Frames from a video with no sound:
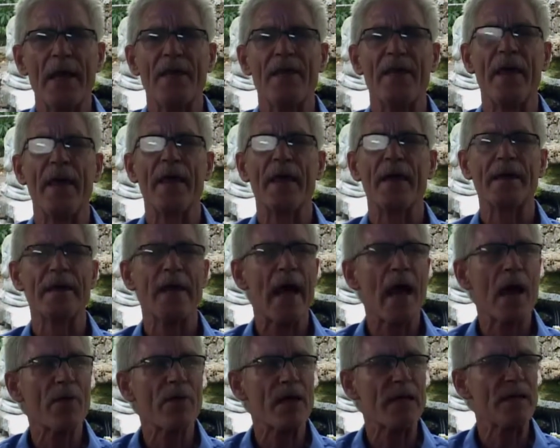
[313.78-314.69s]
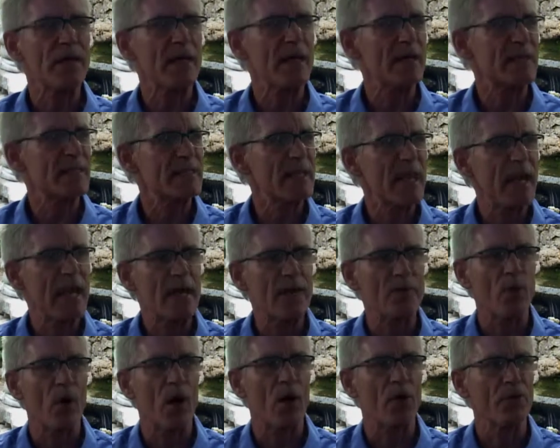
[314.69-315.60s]
They now they, they
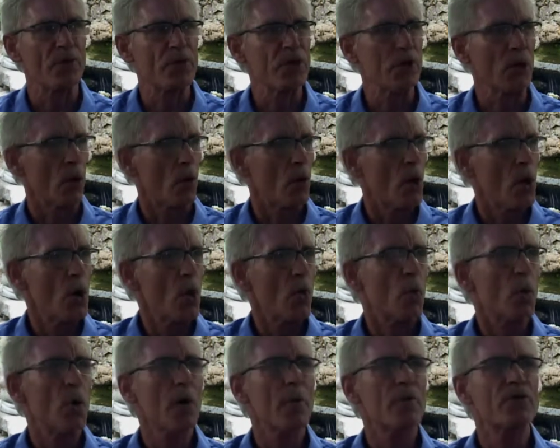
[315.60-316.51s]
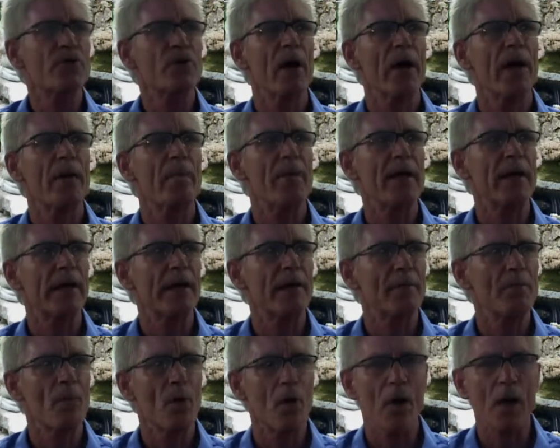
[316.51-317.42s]
say, well, you know, we're trying to make
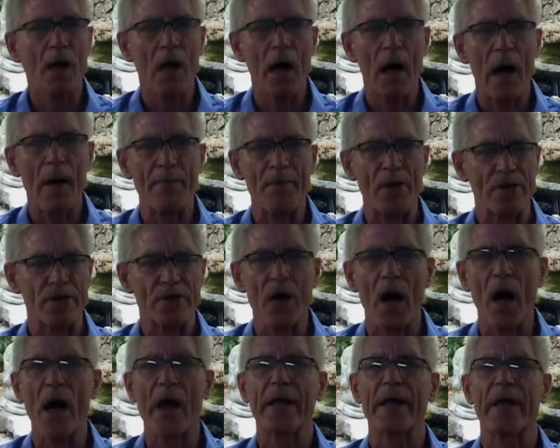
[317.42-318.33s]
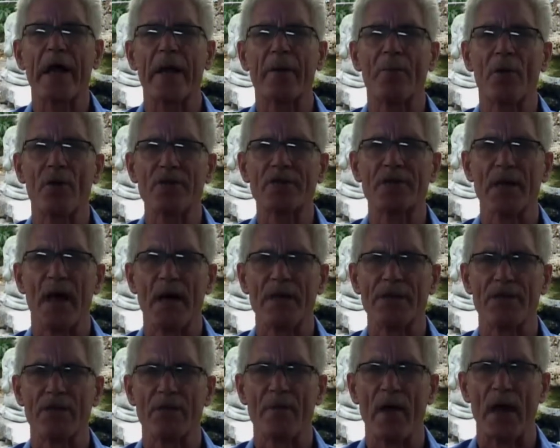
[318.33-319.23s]
it more cop. They're talking out of both
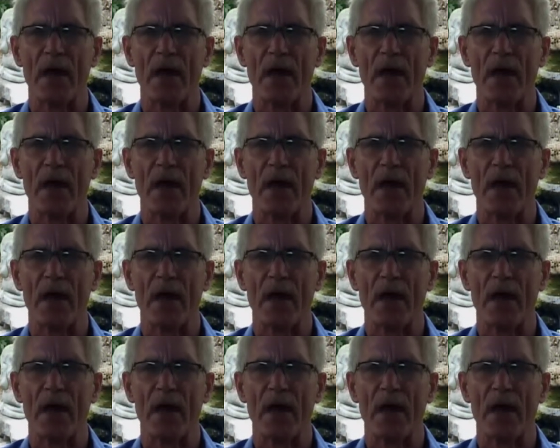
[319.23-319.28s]
sides of their